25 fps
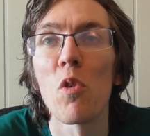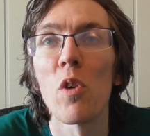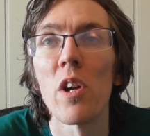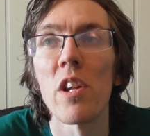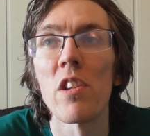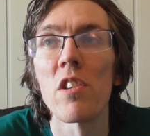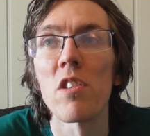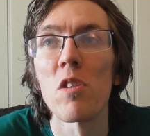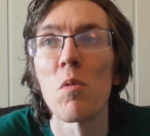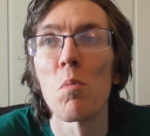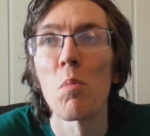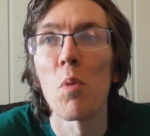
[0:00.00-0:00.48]

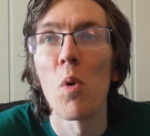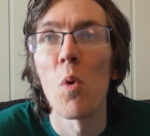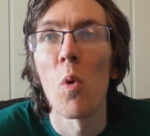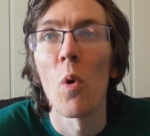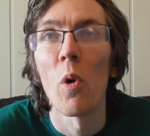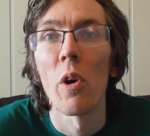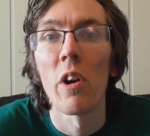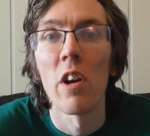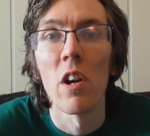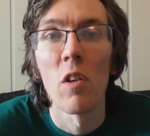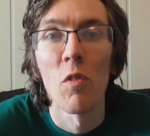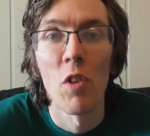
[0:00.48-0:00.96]
it's
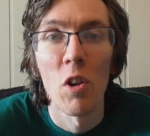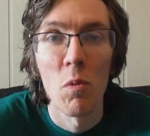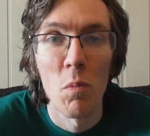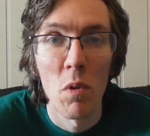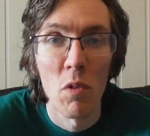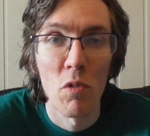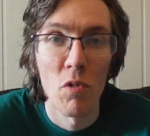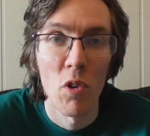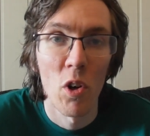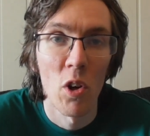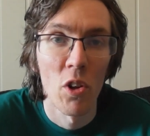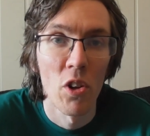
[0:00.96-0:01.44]
important that
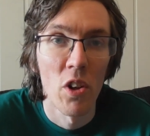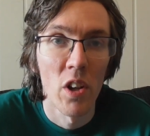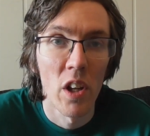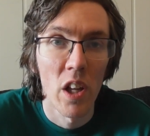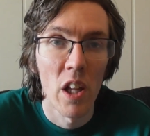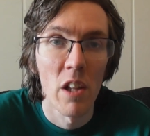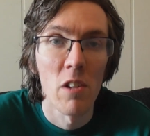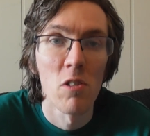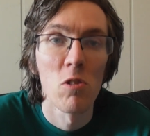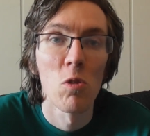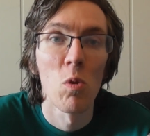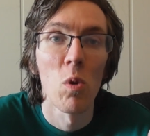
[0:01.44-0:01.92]
my father
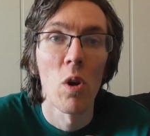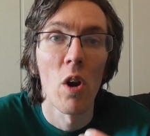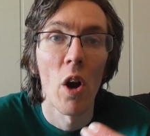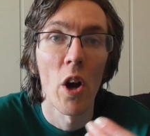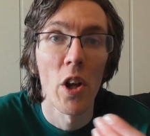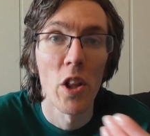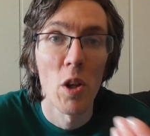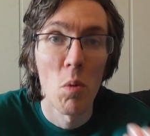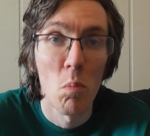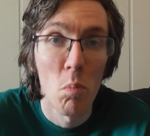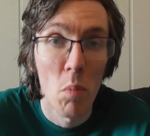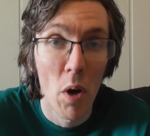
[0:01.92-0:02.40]
gets to
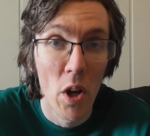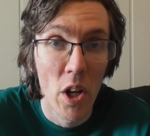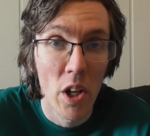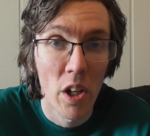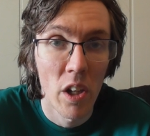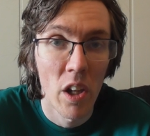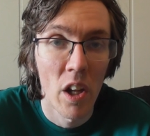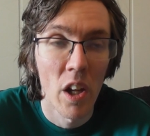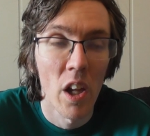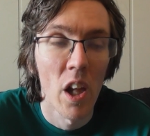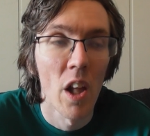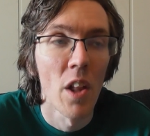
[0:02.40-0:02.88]
ride a
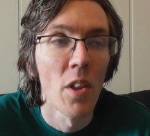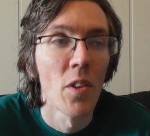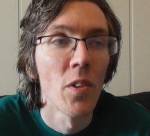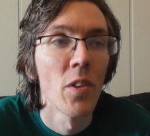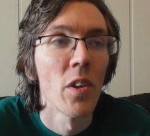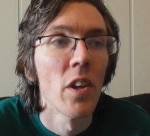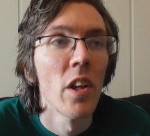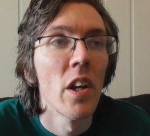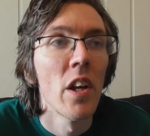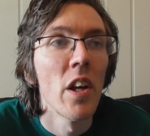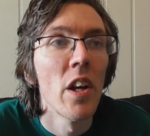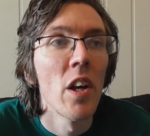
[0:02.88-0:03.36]
bike again,
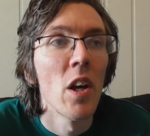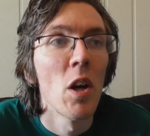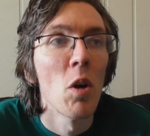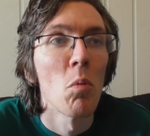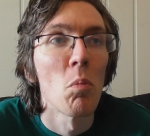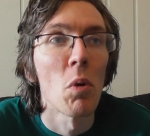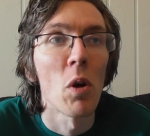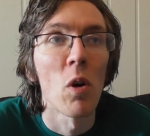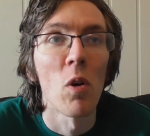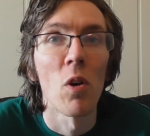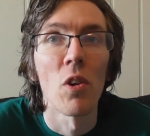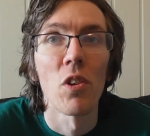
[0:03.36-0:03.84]

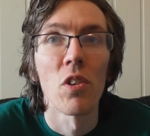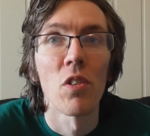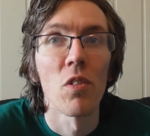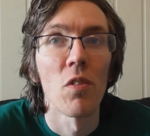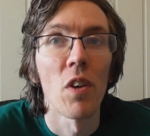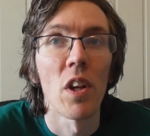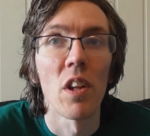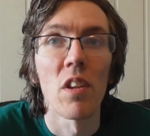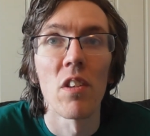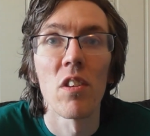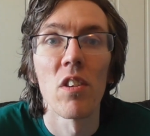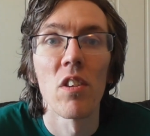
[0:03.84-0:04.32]
because
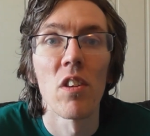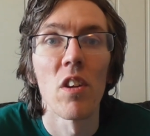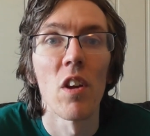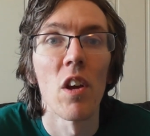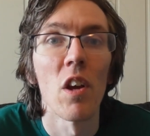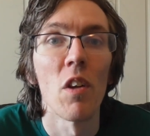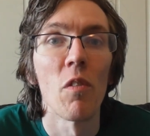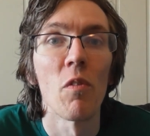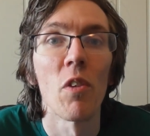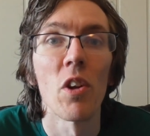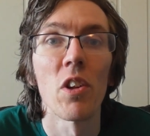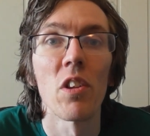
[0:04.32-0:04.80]
that's,
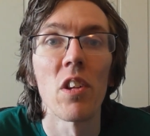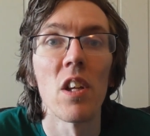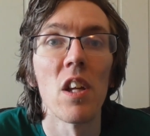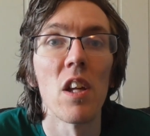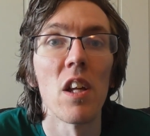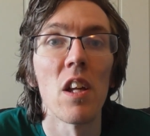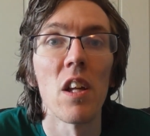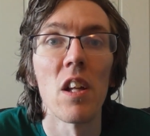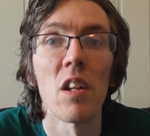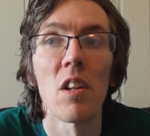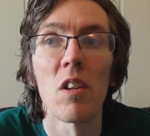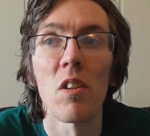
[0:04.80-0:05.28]
and that
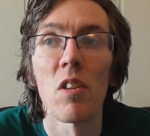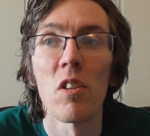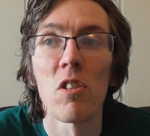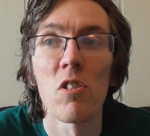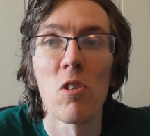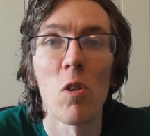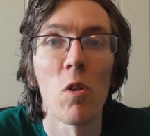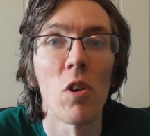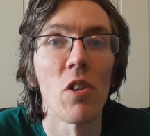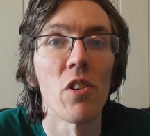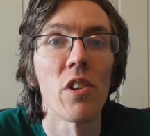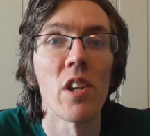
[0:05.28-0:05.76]
he
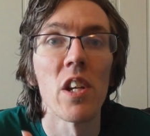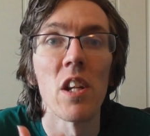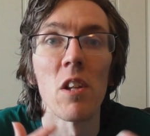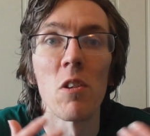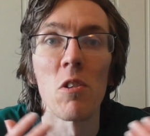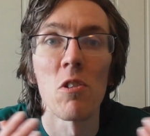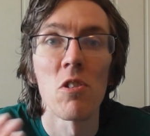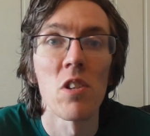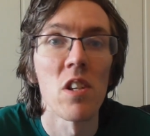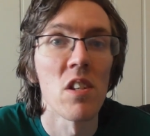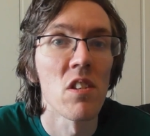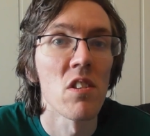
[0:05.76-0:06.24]

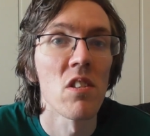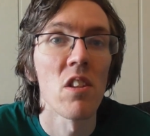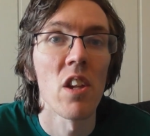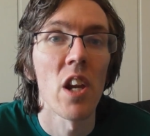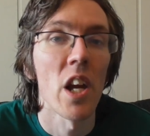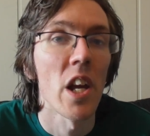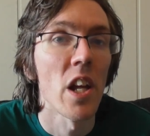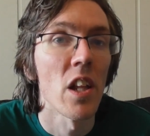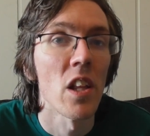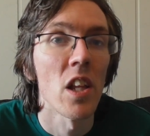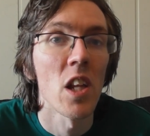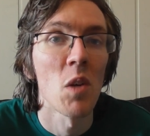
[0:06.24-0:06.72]
continues his
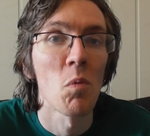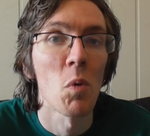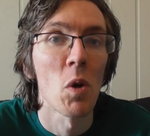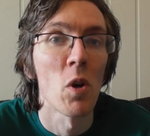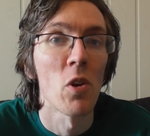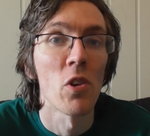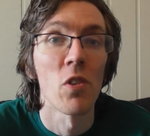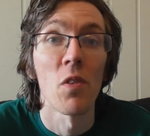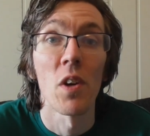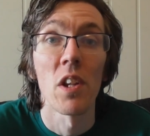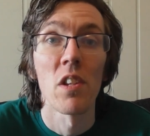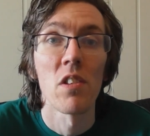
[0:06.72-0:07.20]
training,
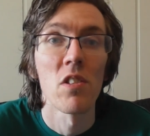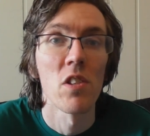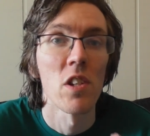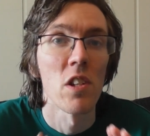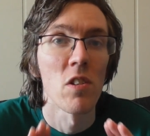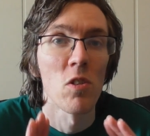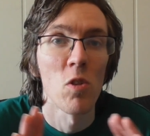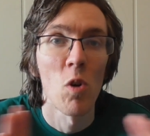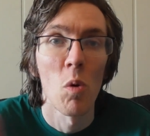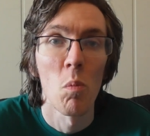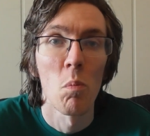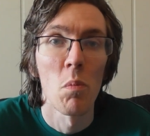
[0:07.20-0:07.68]
because that's
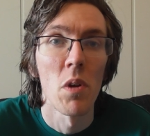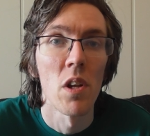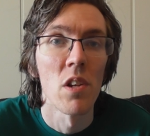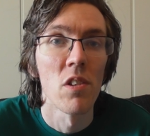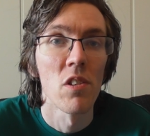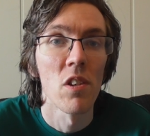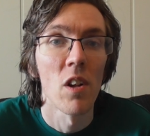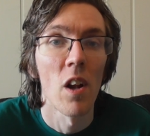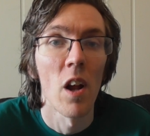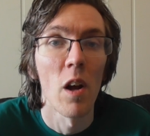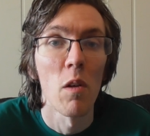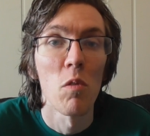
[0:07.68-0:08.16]
his hobby,
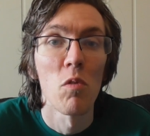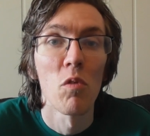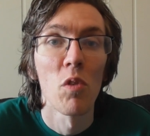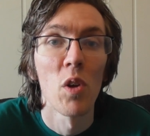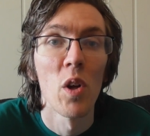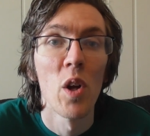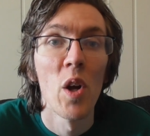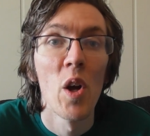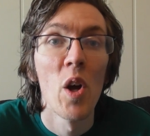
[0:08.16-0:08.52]
his life.